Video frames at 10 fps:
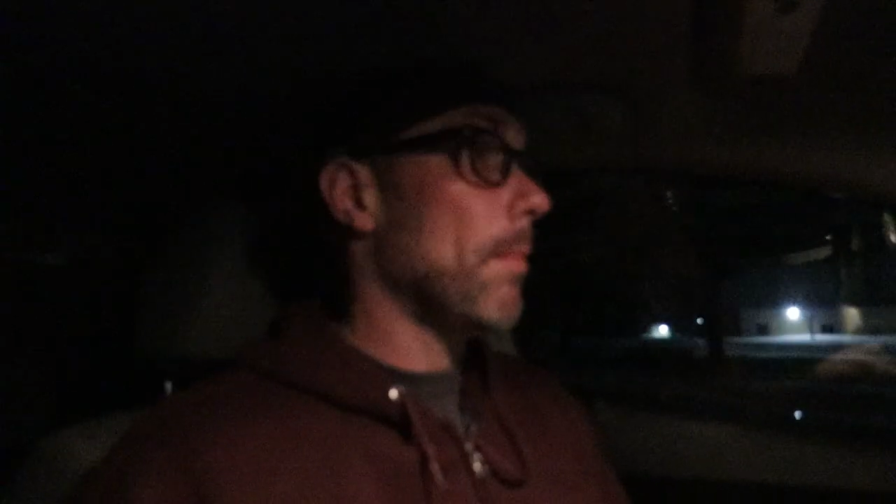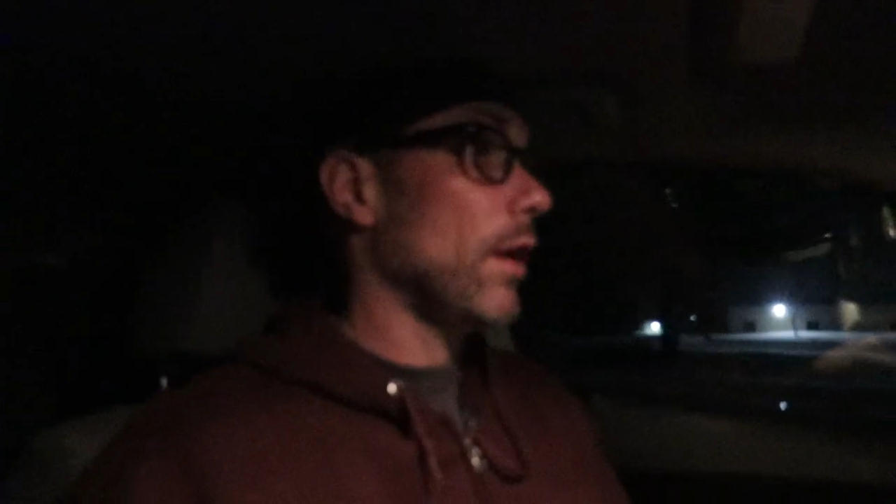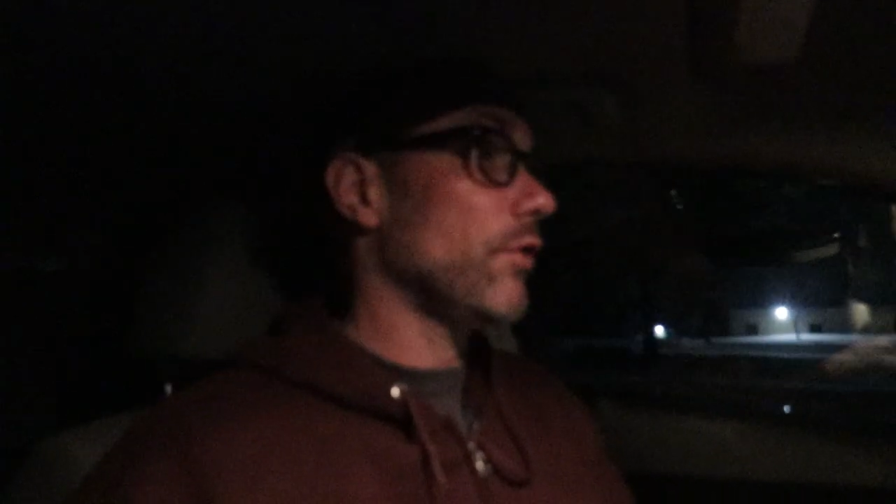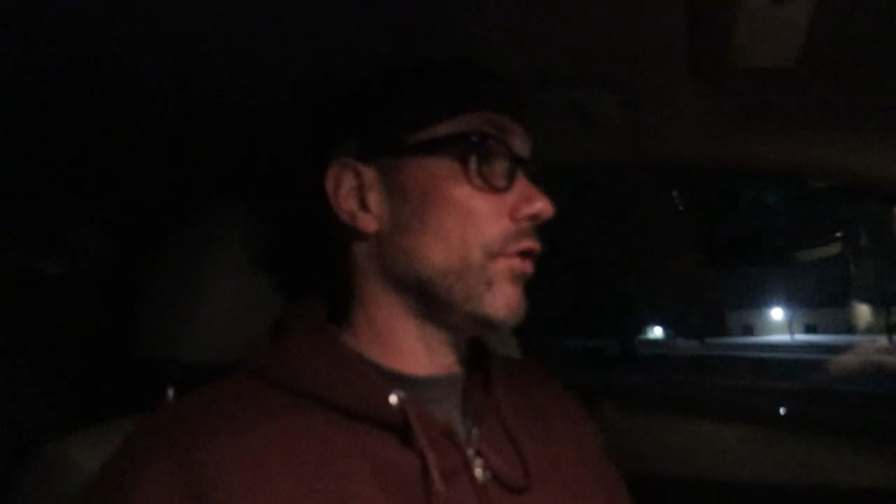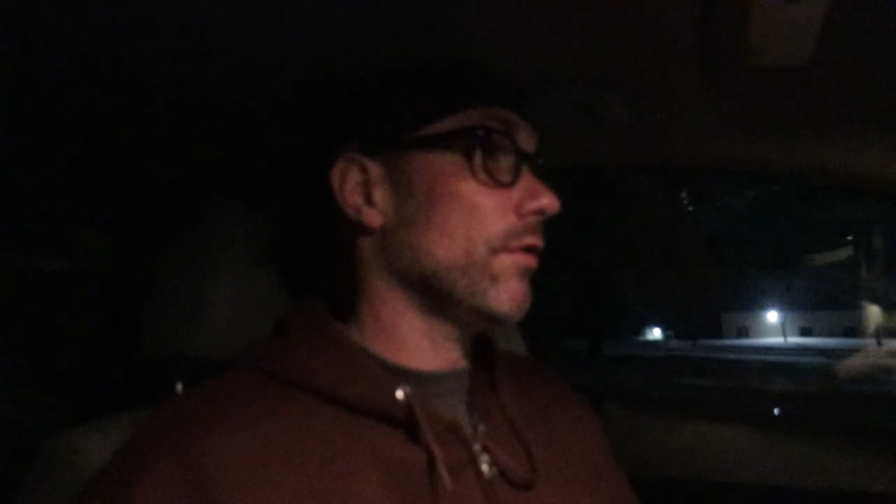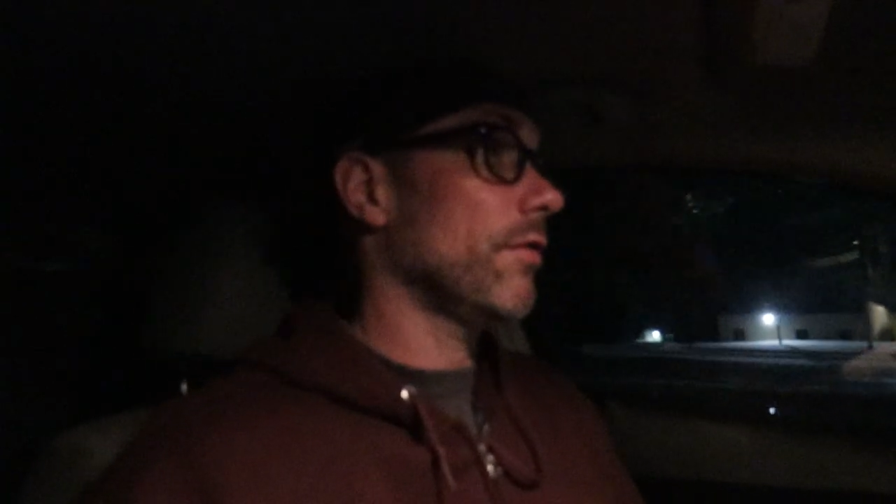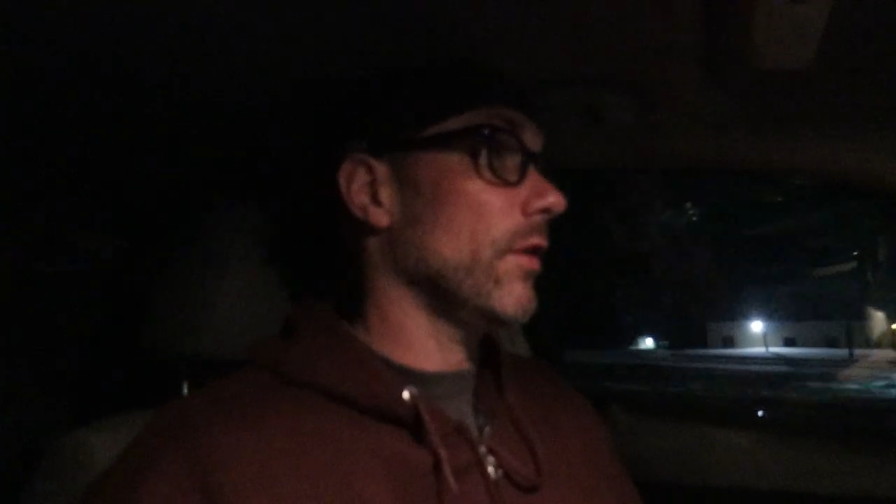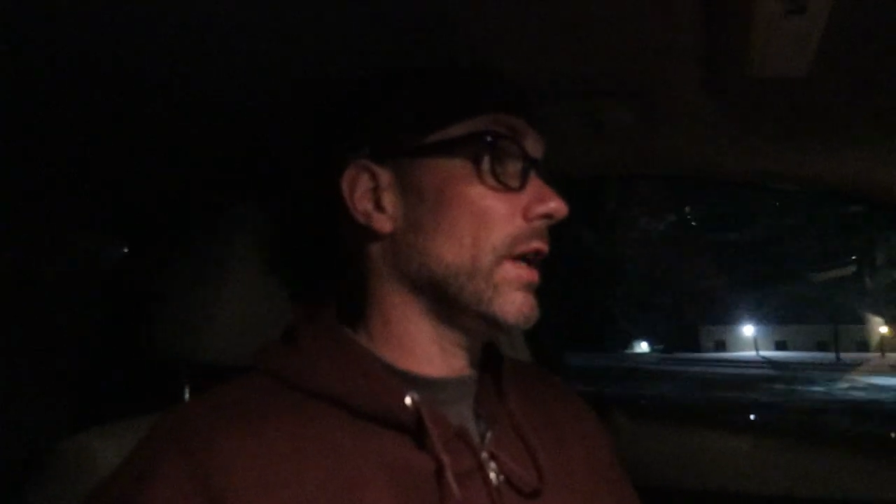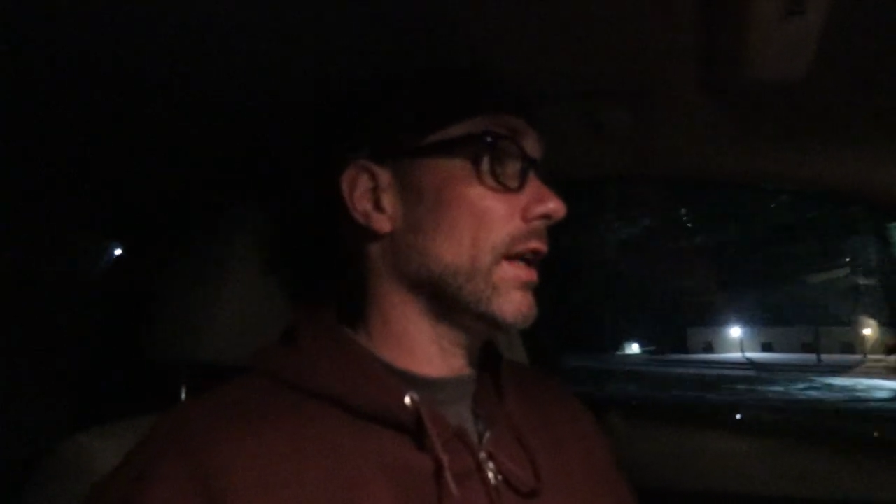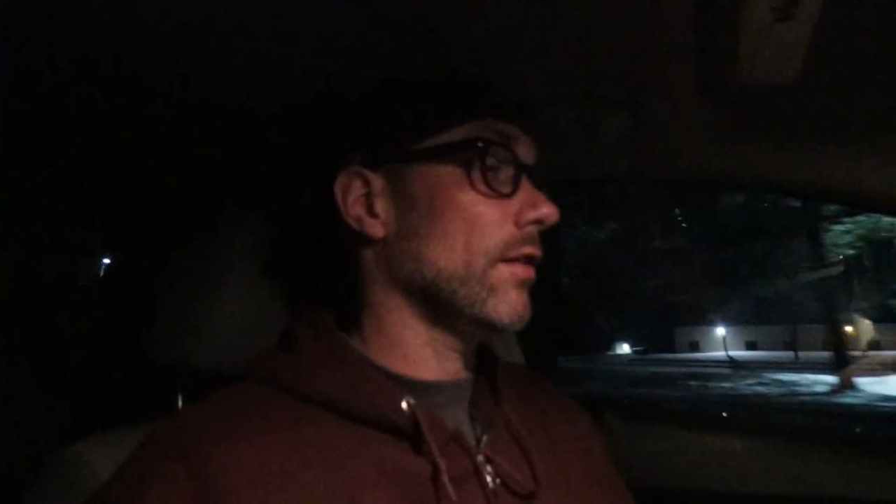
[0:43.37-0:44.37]
much
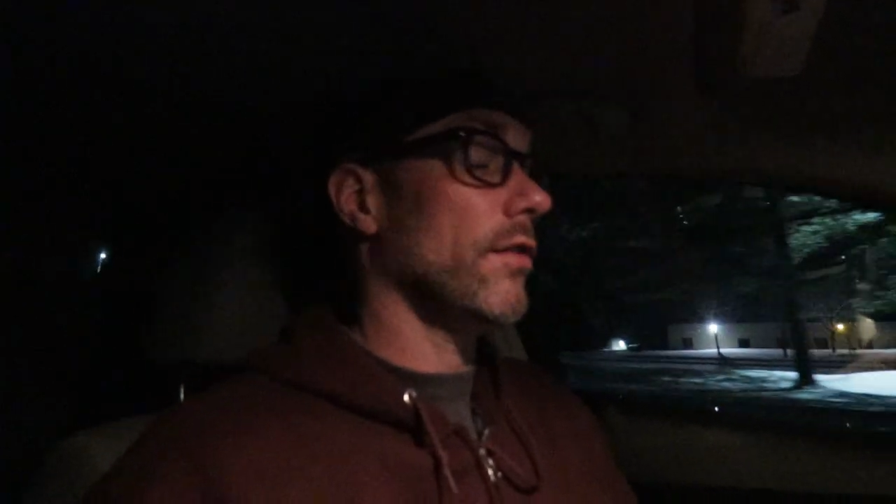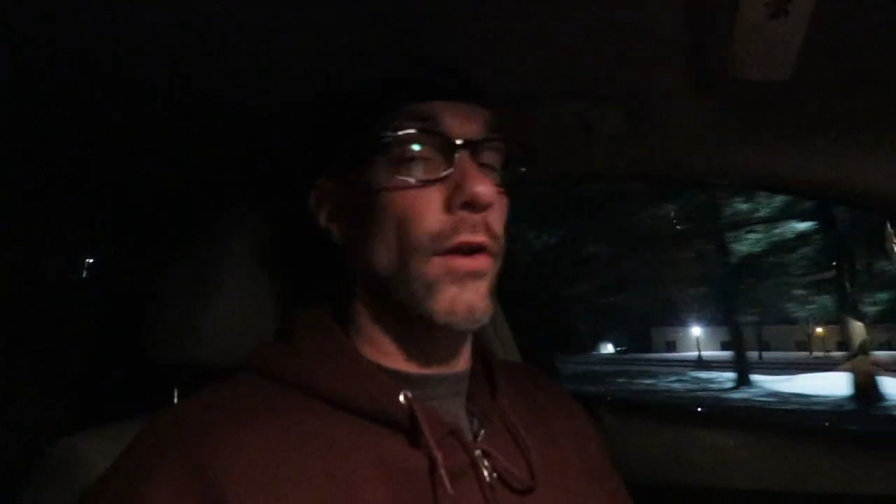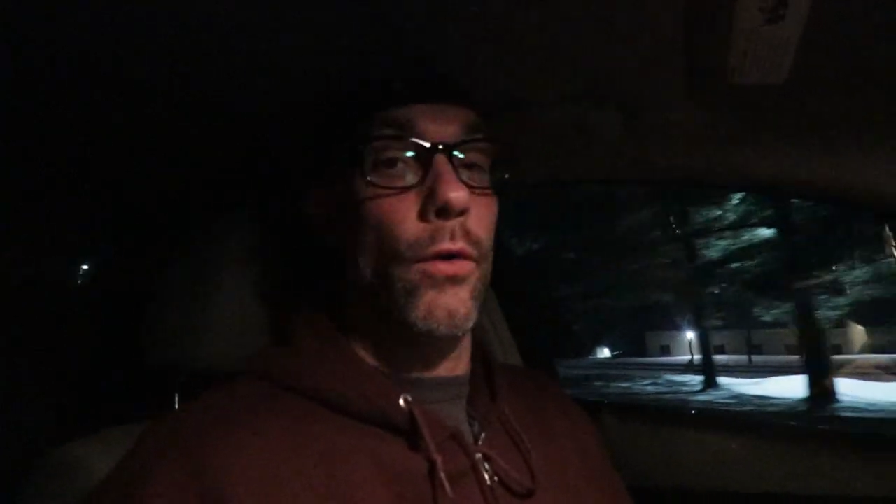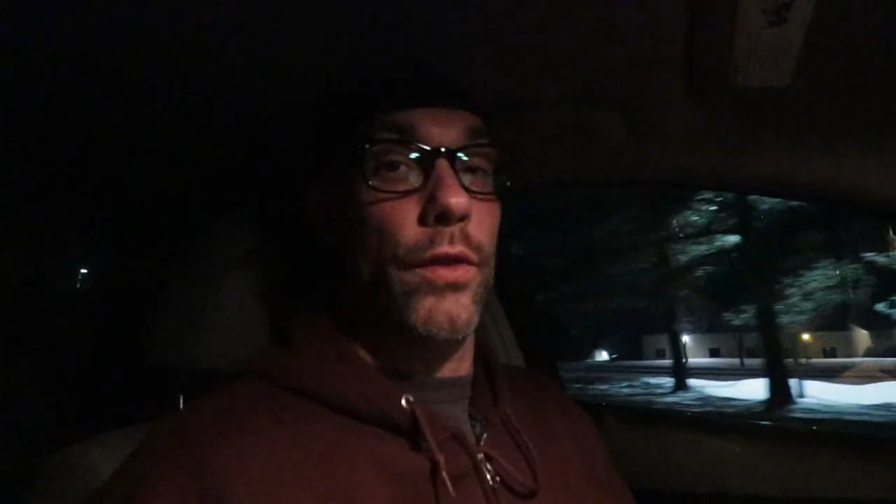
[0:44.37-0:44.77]
freaking snow